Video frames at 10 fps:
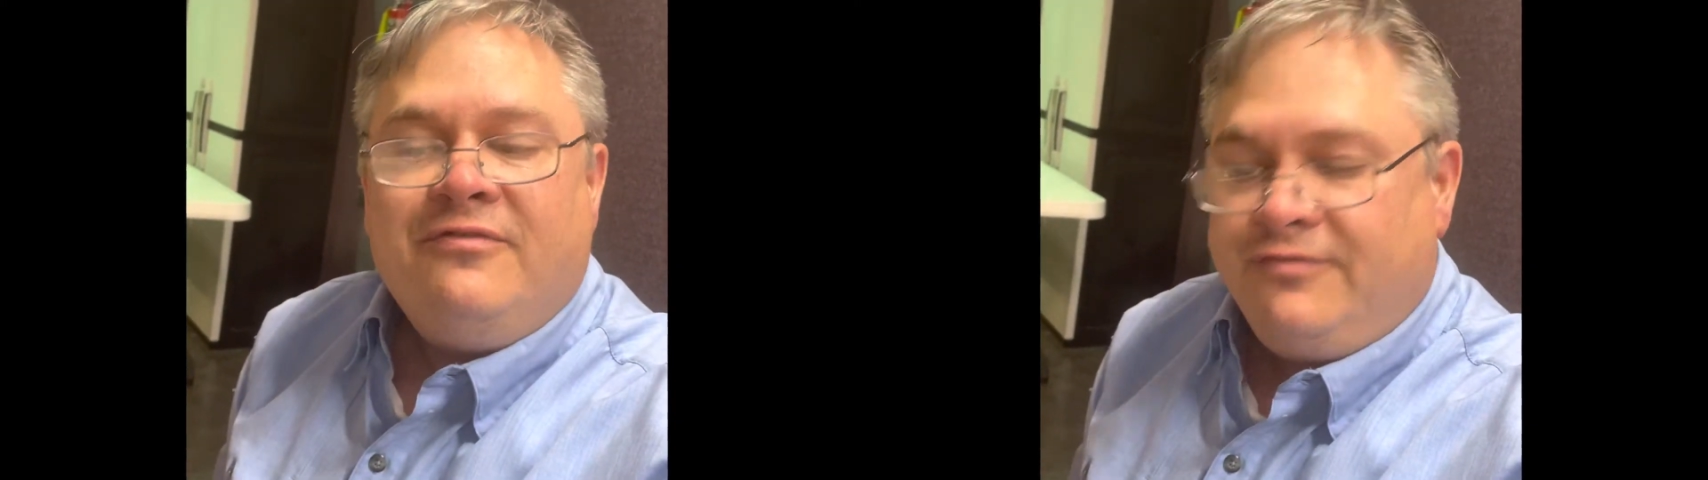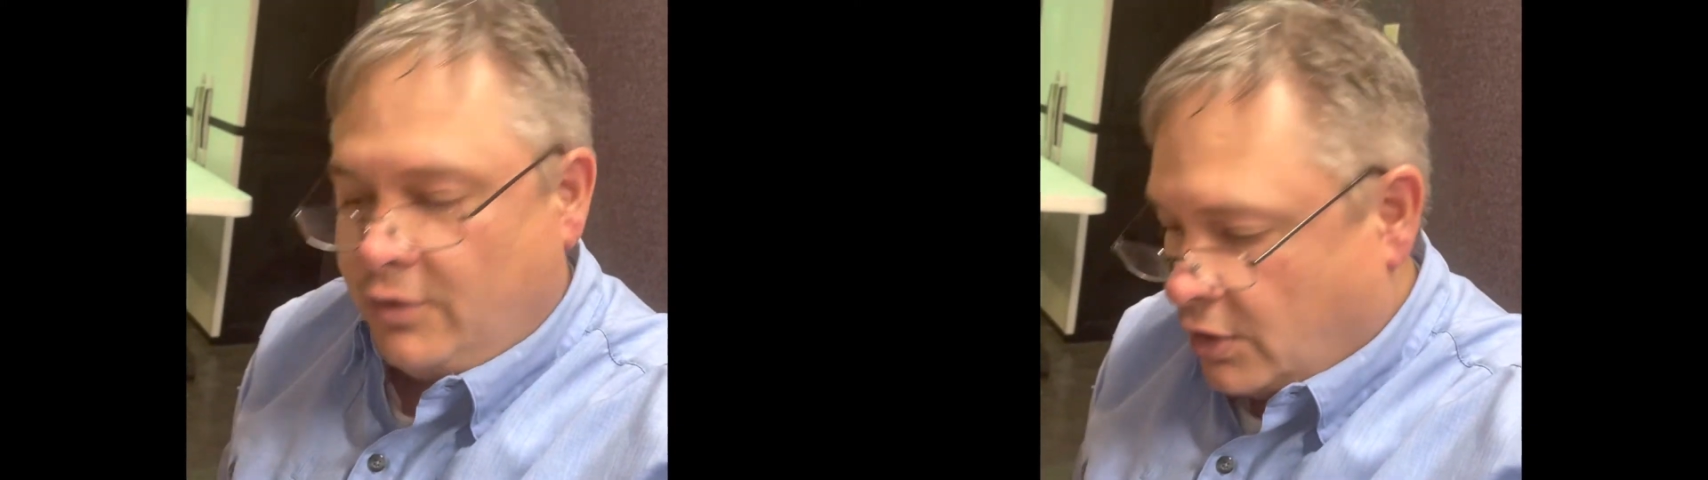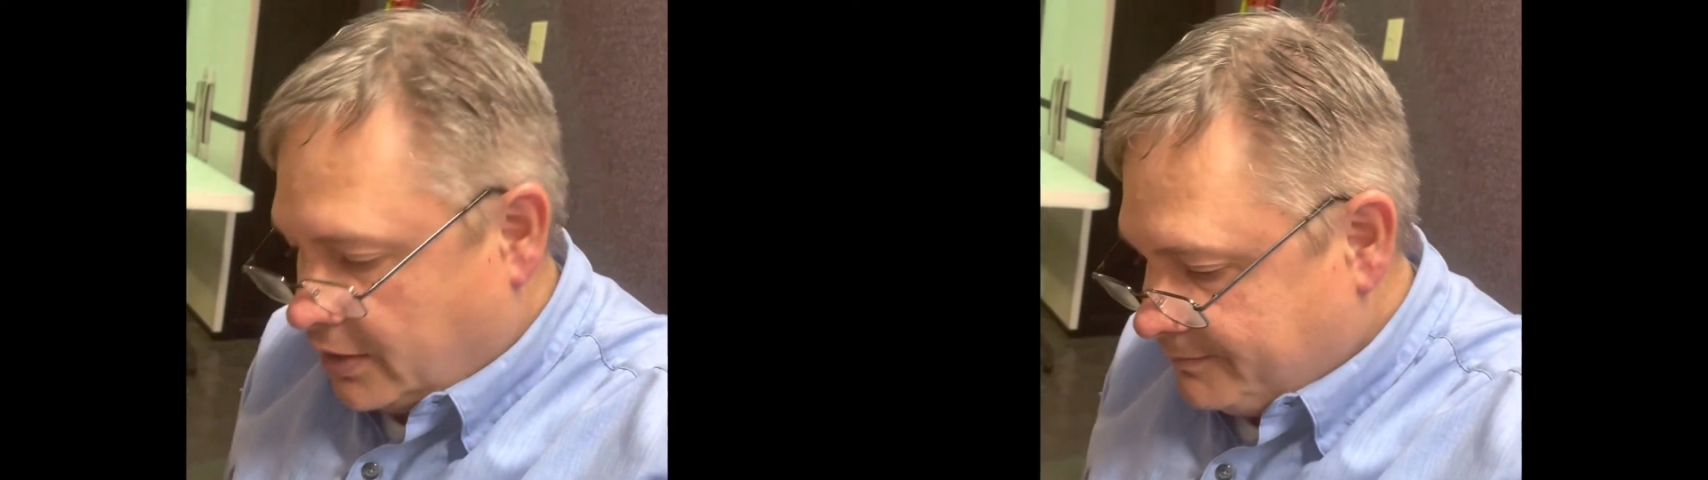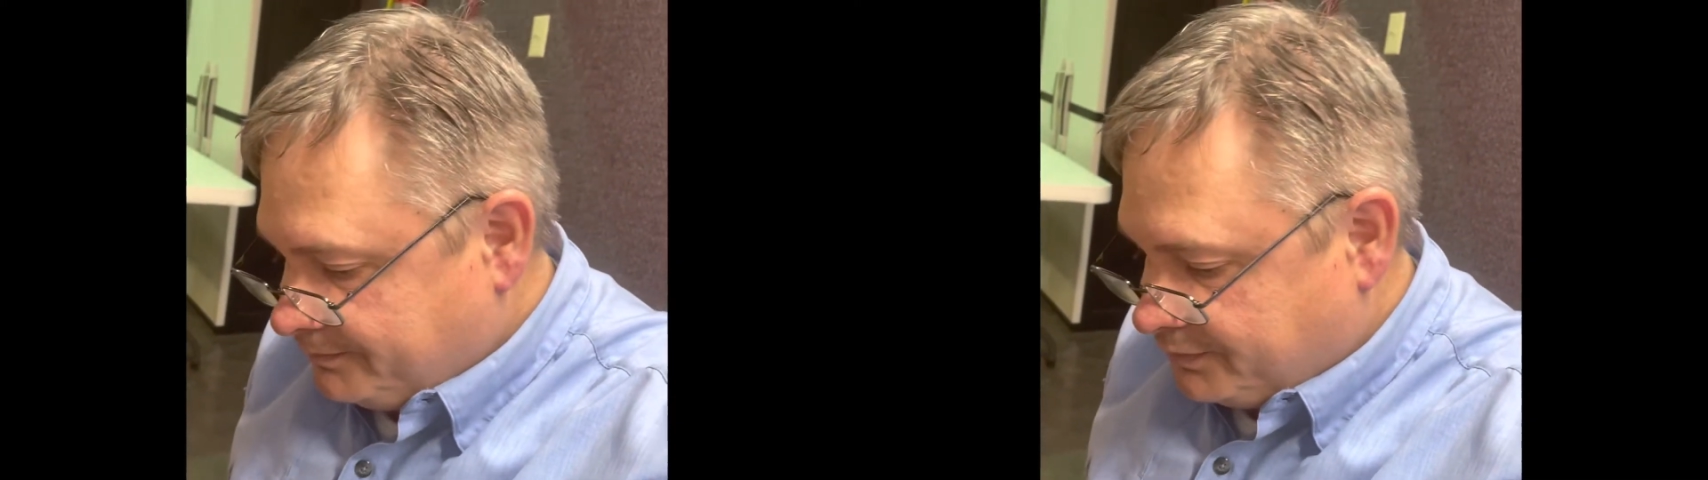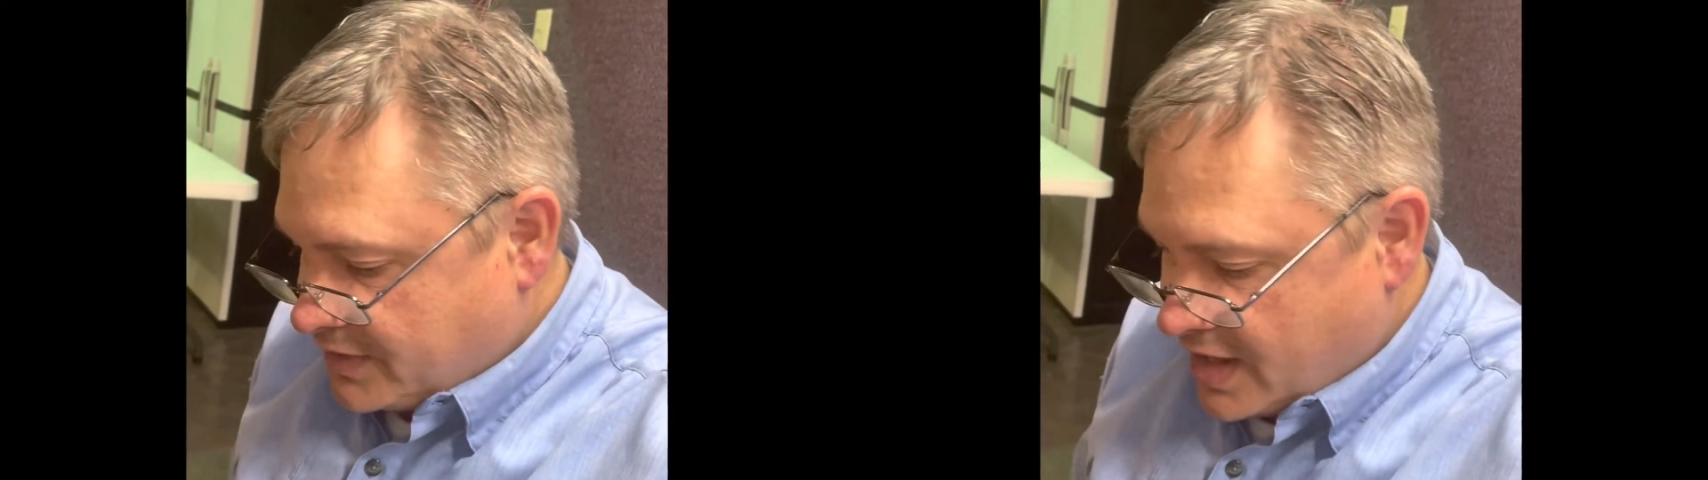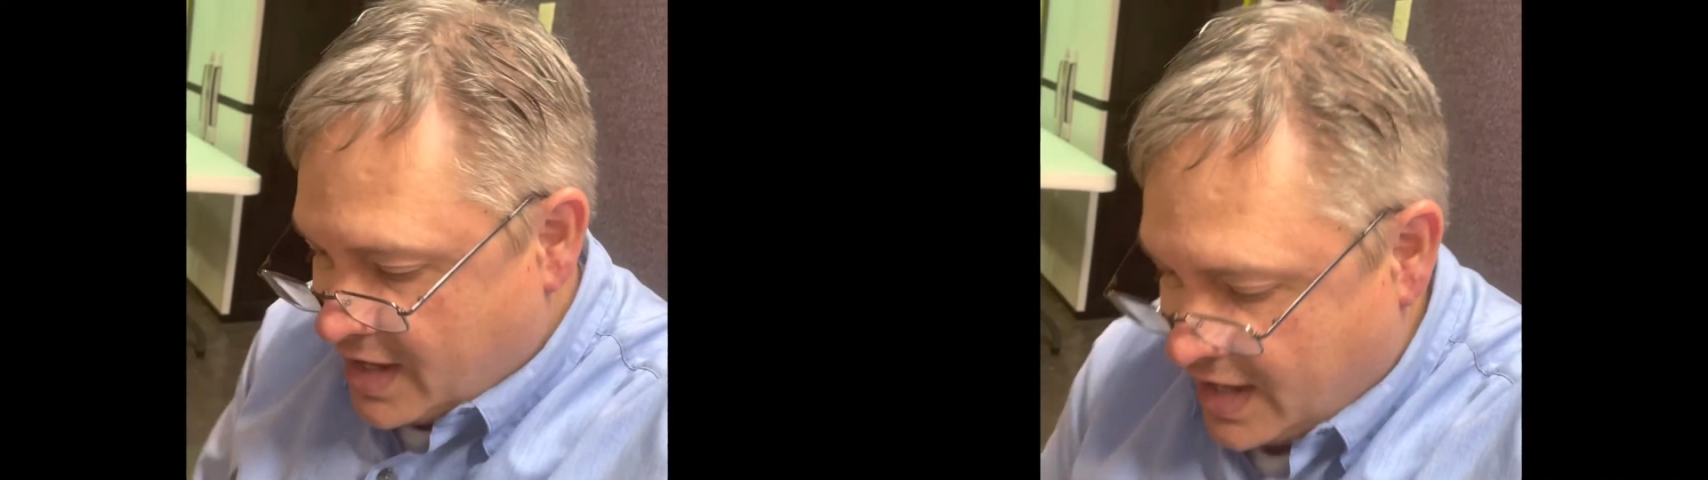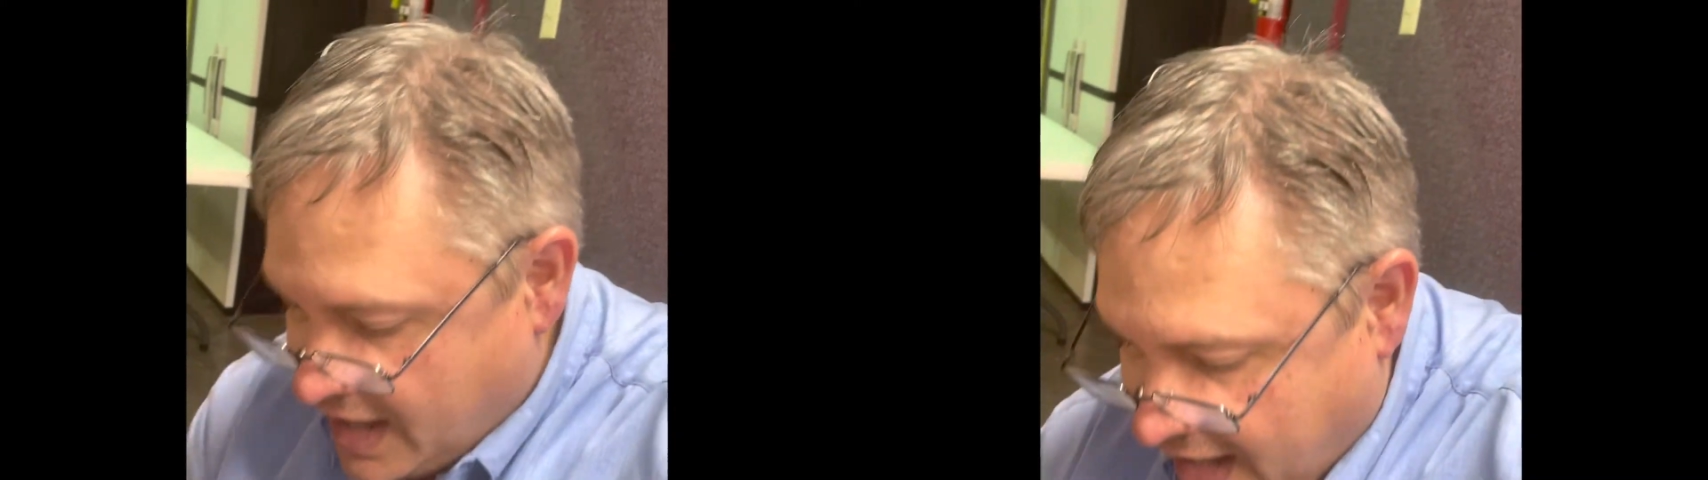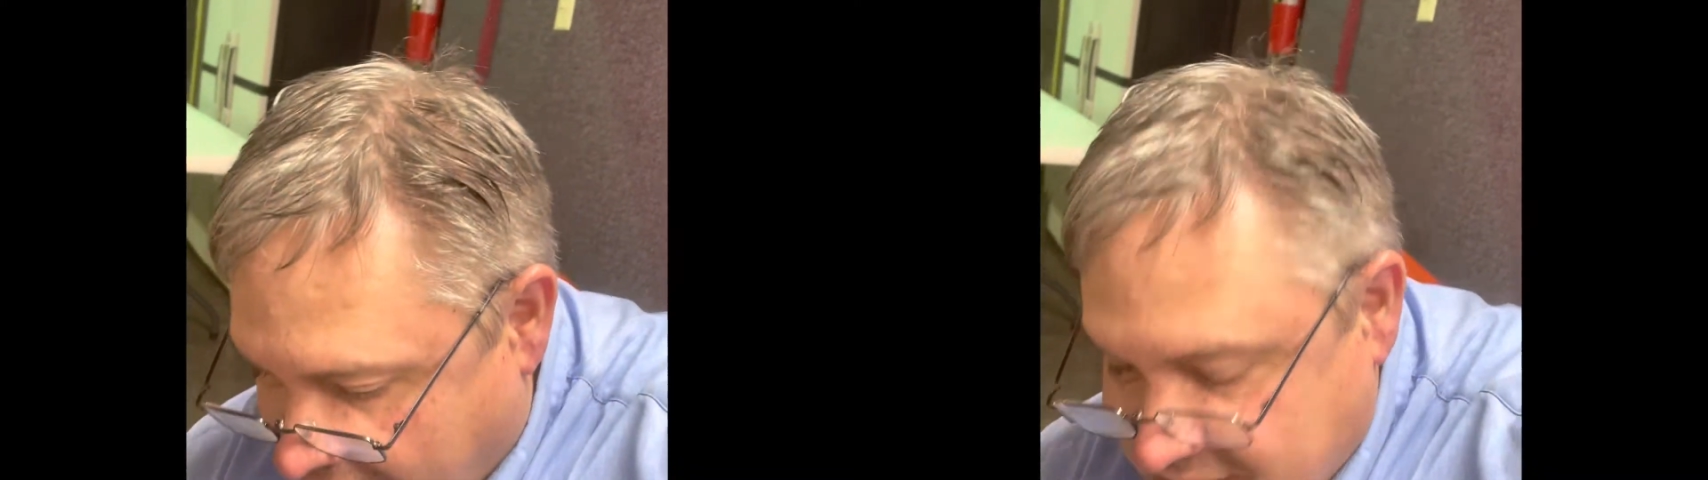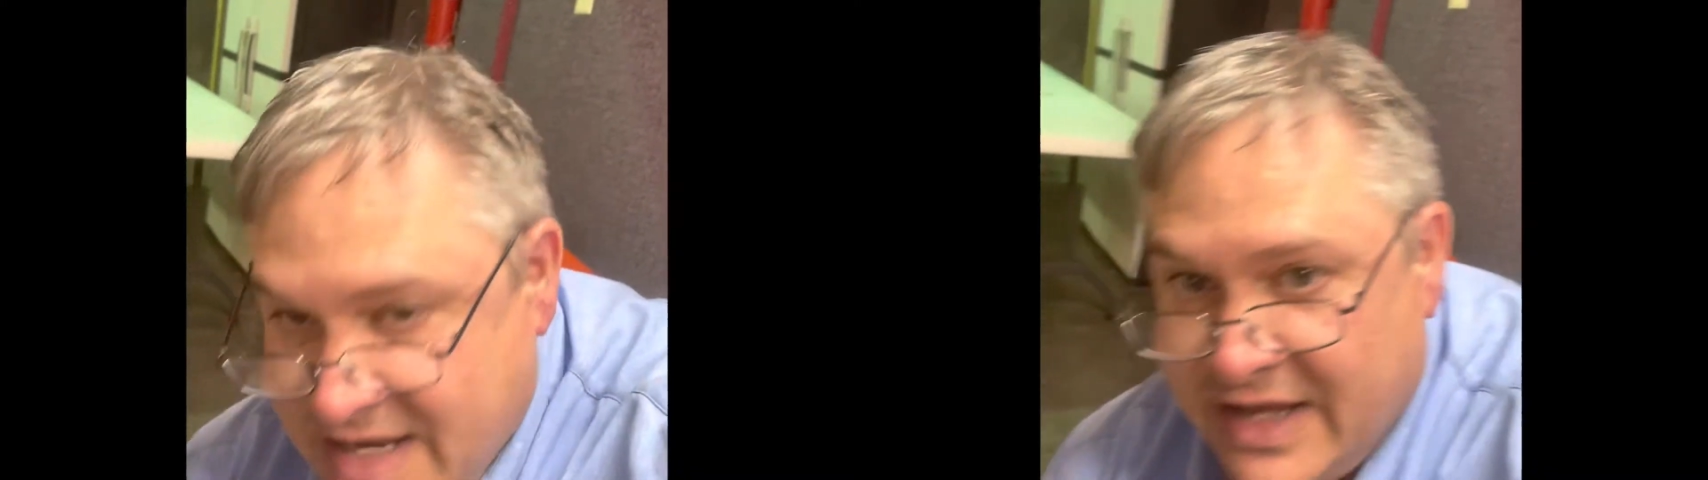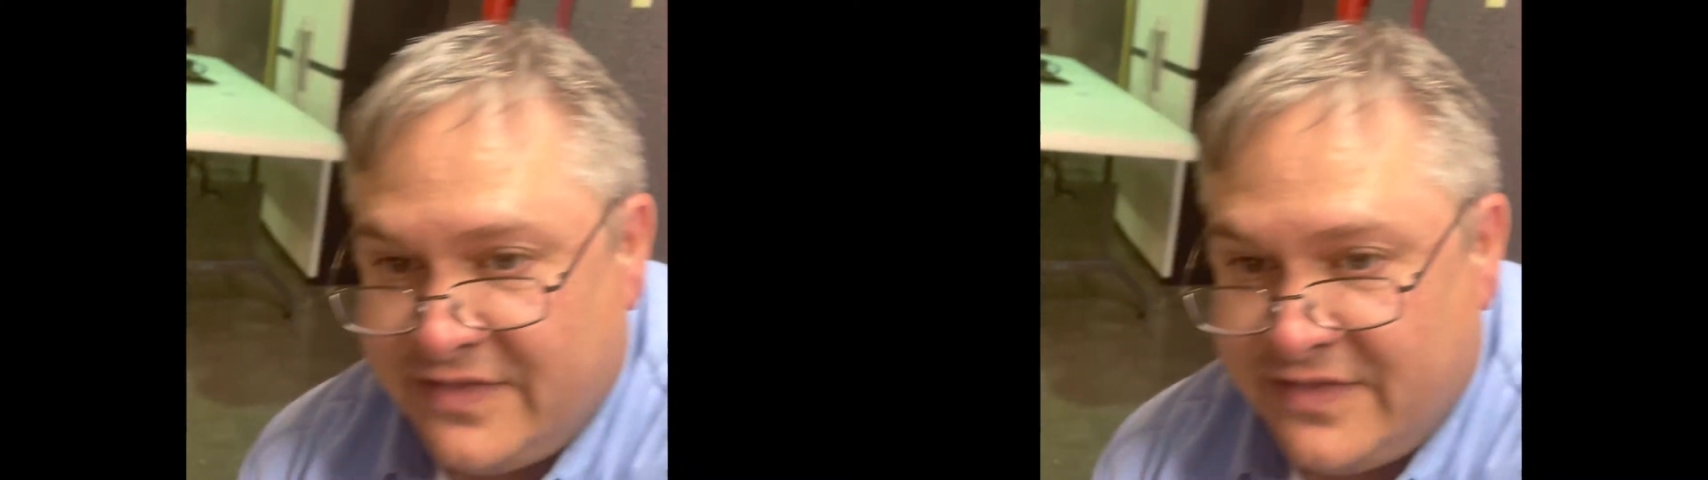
floor and take